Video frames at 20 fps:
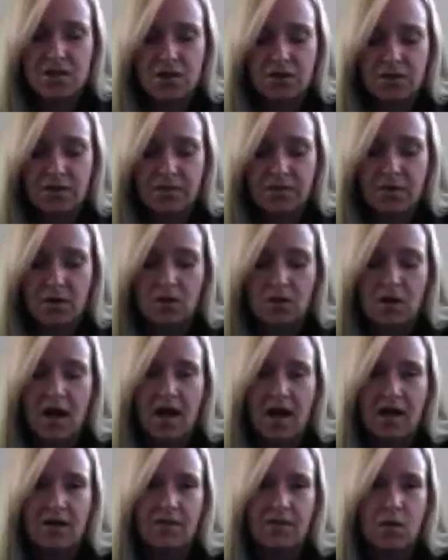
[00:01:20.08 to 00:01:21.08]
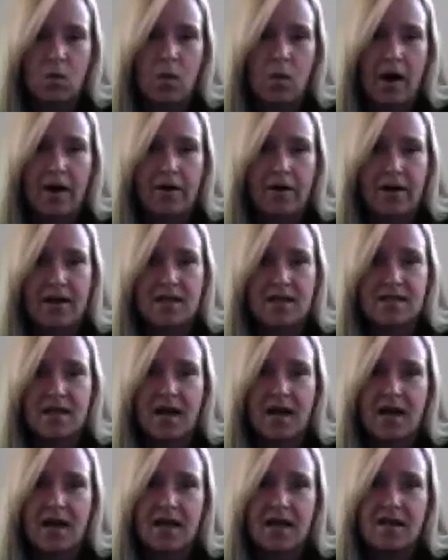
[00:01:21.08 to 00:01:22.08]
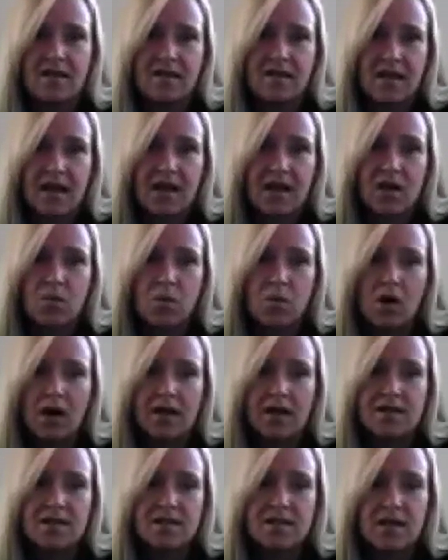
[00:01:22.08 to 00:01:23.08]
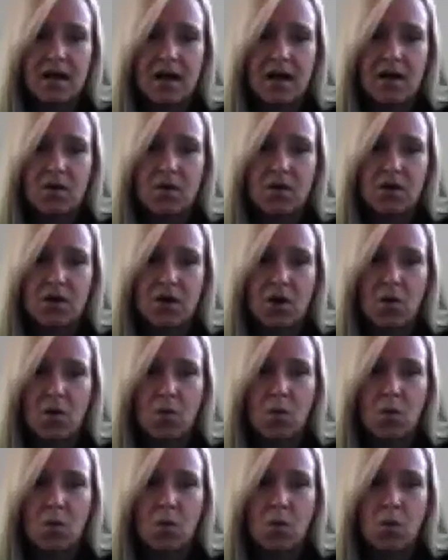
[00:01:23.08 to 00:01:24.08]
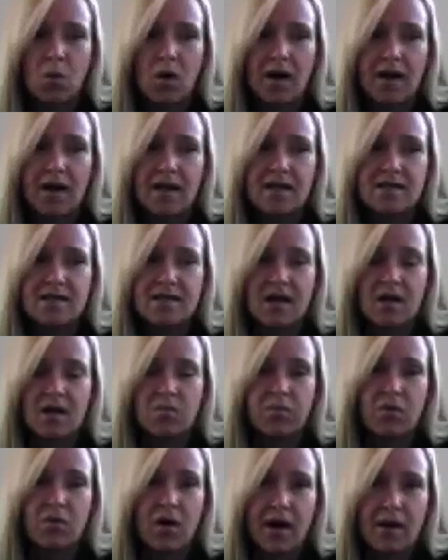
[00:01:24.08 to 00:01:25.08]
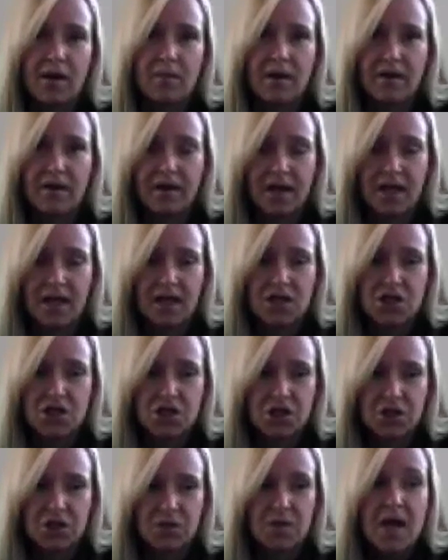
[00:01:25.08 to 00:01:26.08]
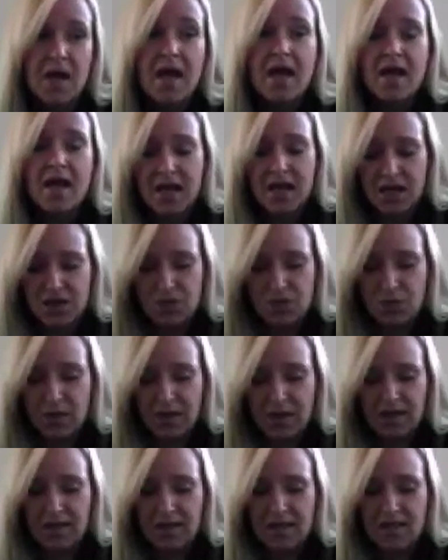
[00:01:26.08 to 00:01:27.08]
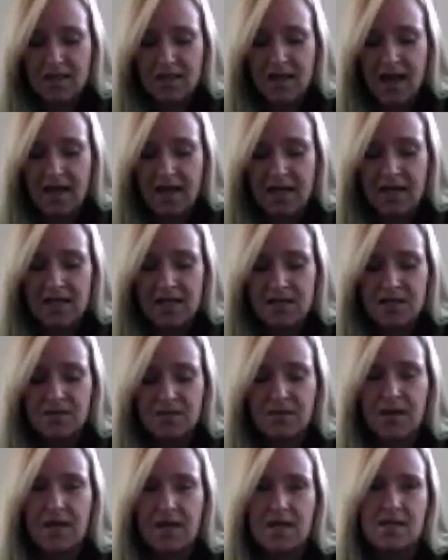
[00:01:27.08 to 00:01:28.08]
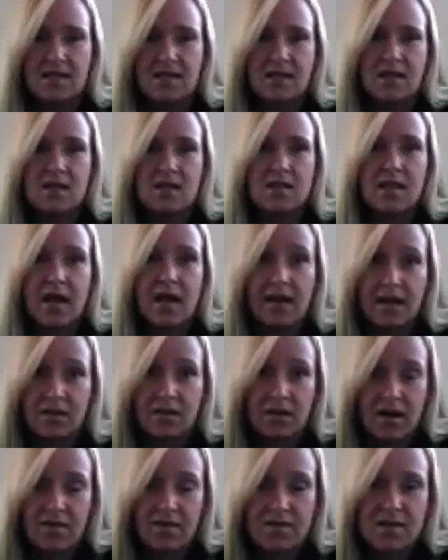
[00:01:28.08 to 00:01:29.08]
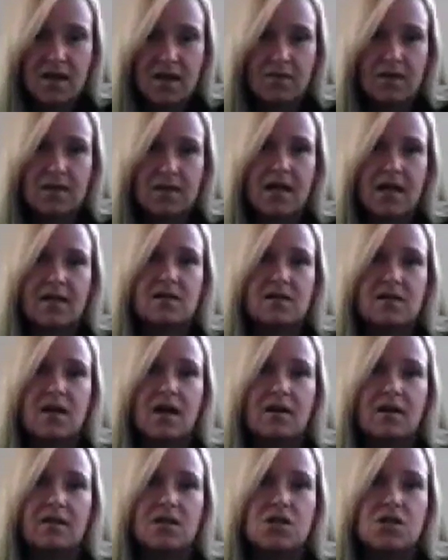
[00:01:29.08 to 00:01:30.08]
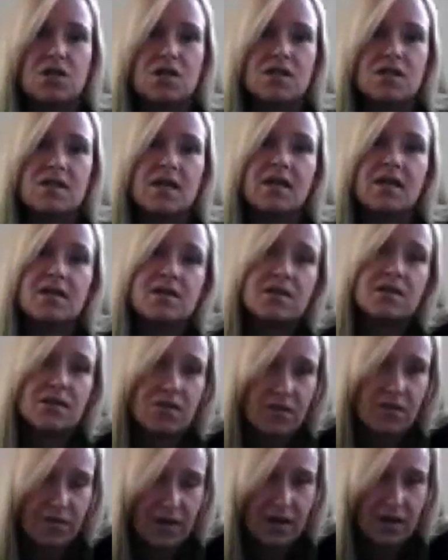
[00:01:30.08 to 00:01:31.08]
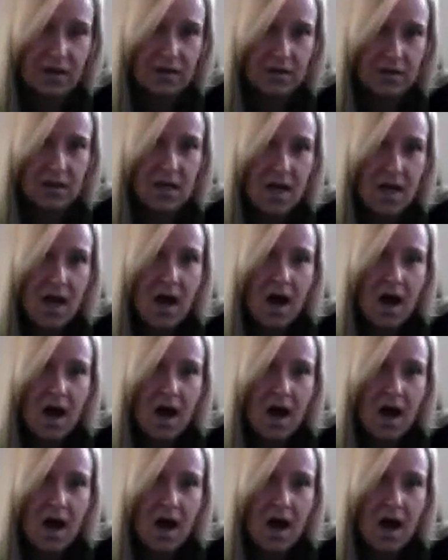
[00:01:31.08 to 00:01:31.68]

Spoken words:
certainly for a lack of awareness. I think what is a primary issue is really getting devices, getting life-saving technologies into the field.